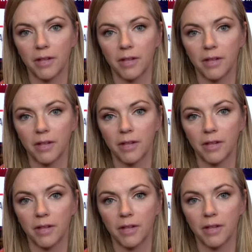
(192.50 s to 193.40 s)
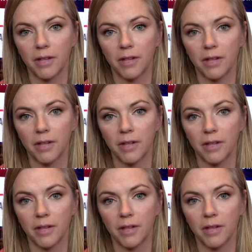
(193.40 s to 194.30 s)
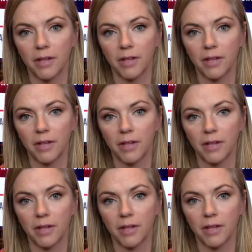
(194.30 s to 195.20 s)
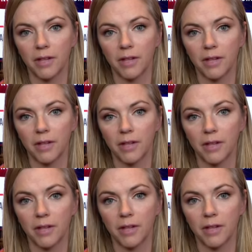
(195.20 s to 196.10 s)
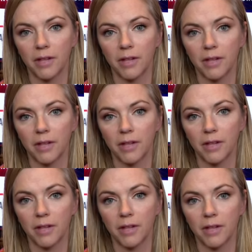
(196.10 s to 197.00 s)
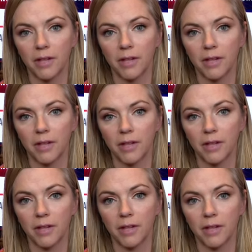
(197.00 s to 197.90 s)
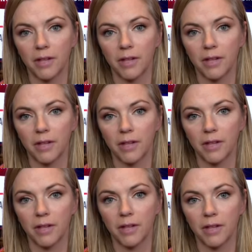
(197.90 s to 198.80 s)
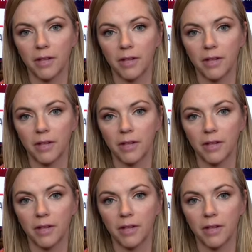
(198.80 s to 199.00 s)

[no speech]